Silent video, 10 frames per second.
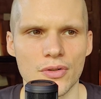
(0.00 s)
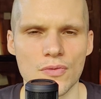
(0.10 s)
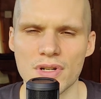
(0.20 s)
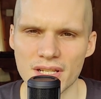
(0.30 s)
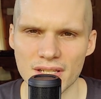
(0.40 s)

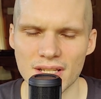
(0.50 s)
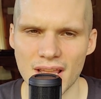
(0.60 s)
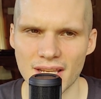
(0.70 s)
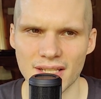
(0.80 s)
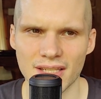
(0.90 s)
What is a
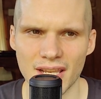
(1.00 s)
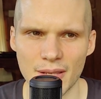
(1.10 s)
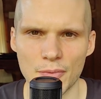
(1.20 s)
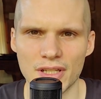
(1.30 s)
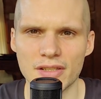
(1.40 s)

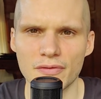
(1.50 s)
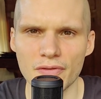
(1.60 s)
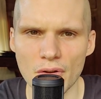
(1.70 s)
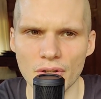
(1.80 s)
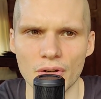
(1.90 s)
landscape? It's a
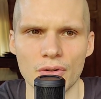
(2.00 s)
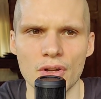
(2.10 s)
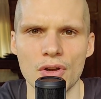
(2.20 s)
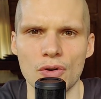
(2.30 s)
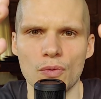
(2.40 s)
photo
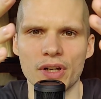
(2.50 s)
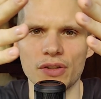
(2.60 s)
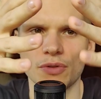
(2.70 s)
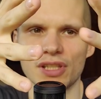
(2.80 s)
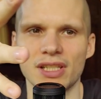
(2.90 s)
where
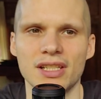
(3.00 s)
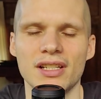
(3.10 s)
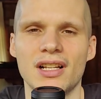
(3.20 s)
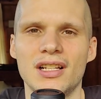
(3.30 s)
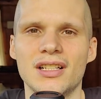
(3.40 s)
you
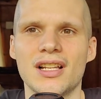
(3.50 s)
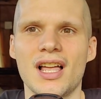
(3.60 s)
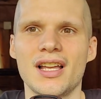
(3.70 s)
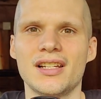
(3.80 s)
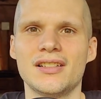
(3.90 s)
see a
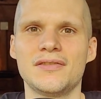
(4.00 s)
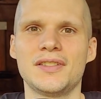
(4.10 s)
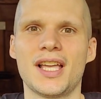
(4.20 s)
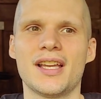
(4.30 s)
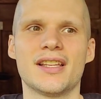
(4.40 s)
lot of
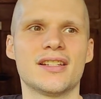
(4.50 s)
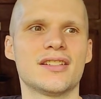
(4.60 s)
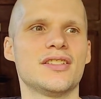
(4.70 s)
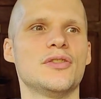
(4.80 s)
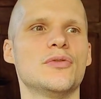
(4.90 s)

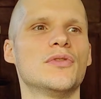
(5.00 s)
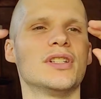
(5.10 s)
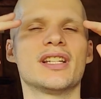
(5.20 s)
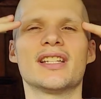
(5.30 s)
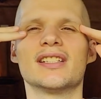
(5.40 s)
land. You
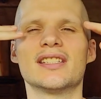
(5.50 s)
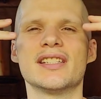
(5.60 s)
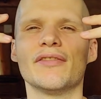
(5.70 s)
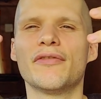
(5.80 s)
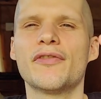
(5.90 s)
can
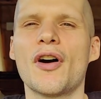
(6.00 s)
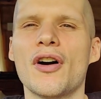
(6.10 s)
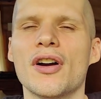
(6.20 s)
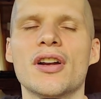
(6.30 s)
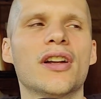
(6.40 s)
see
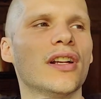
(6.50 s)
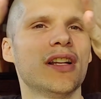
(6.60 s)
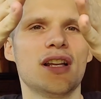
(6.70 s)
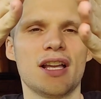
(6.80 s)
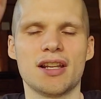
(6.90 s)
far
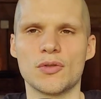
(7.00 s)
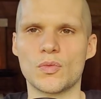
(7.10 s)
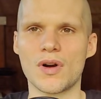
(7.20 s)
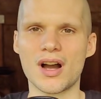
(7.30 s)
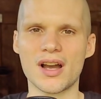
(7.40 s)

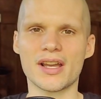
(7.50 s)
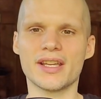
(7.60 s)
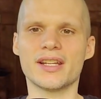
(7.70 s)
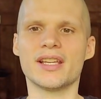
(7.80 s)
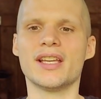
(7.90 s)
and
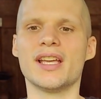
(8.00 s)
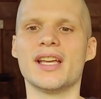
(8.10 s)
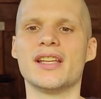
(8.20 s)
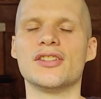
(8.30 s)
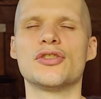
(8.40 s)
wide
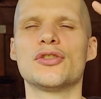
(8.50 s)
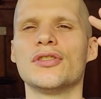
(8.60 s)
and